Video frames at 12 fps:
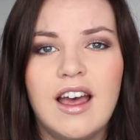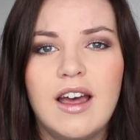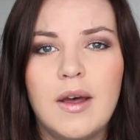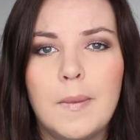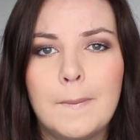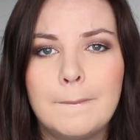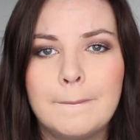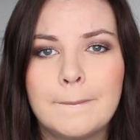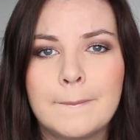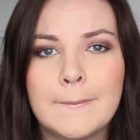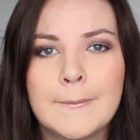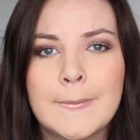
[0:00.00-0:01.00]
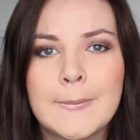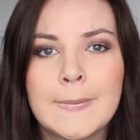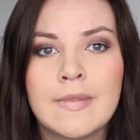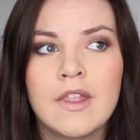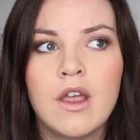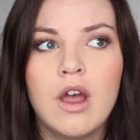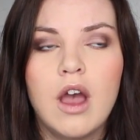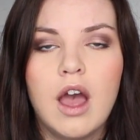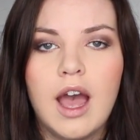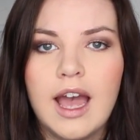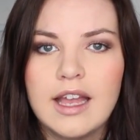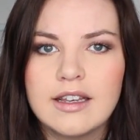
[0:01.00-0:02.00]
And
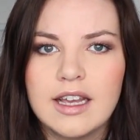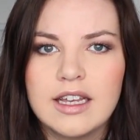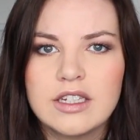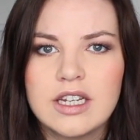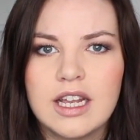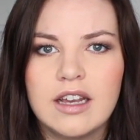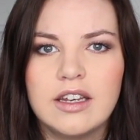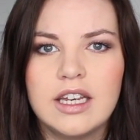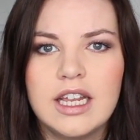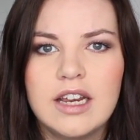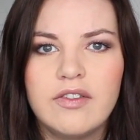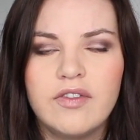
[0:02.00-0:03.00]
actually I nearly